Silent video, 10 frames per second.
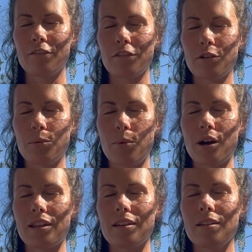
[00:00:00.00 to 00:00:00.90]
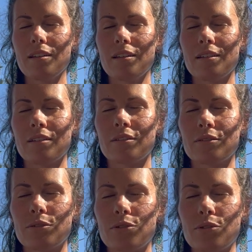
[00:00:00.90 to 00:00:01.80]
for 1,
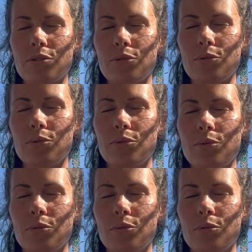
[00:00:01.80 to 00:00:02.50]
2,